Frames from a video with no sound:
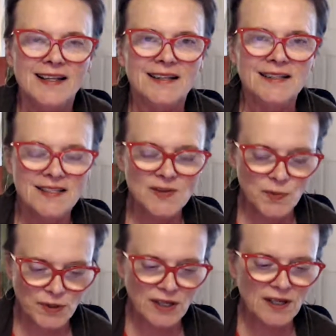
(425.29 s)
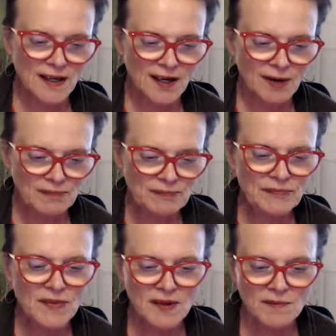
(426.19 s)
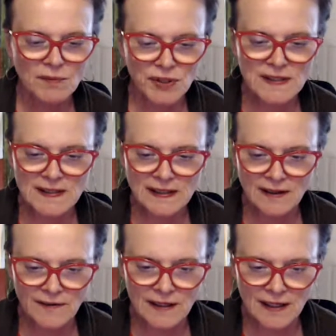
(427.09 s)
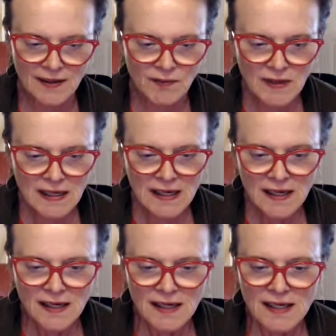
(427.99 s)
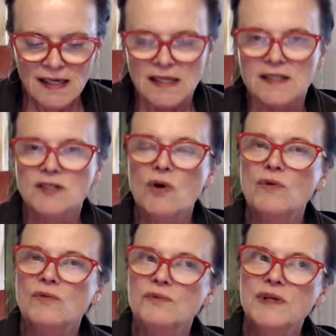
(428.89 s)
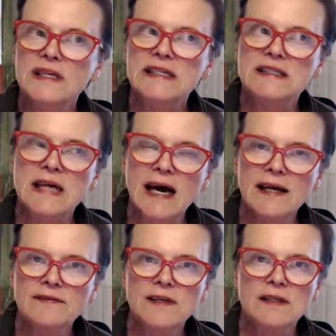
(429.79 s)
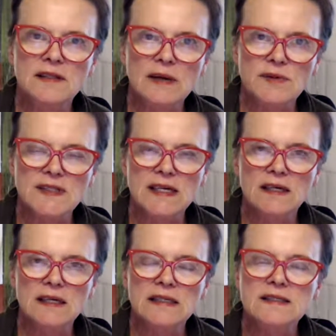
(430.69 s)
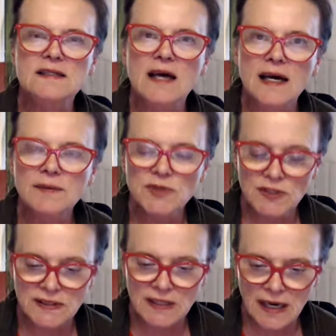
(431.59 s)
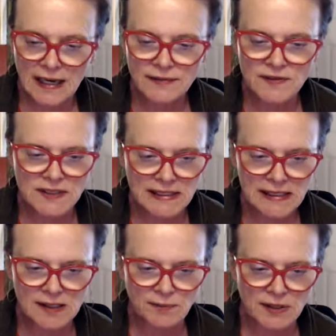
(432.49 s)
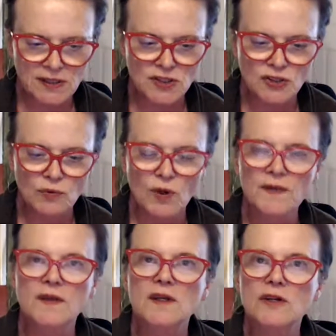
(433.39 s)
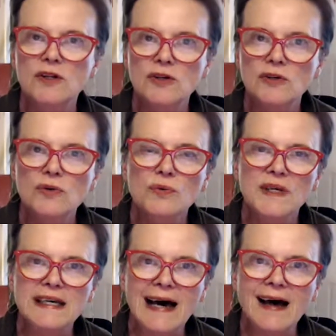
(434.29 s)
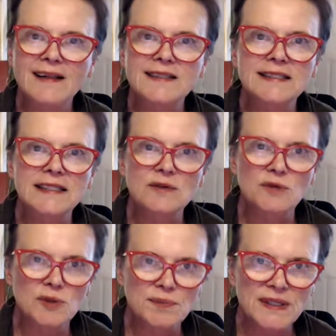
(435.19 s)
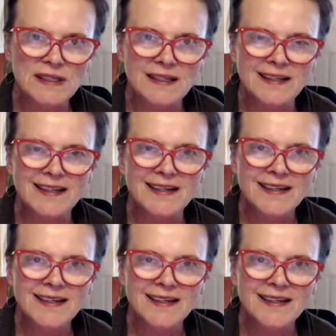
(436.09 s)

This is pretty significant. So really diving, they were saying it's time to dive deep into what the new reality will be.